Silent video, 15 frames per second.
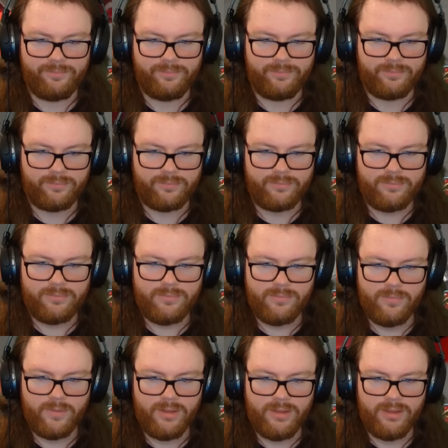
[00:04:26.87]

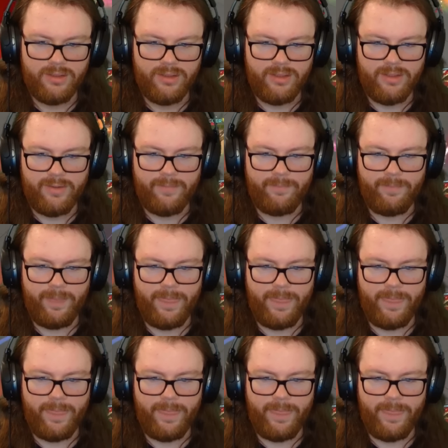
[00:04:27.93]
[no speech]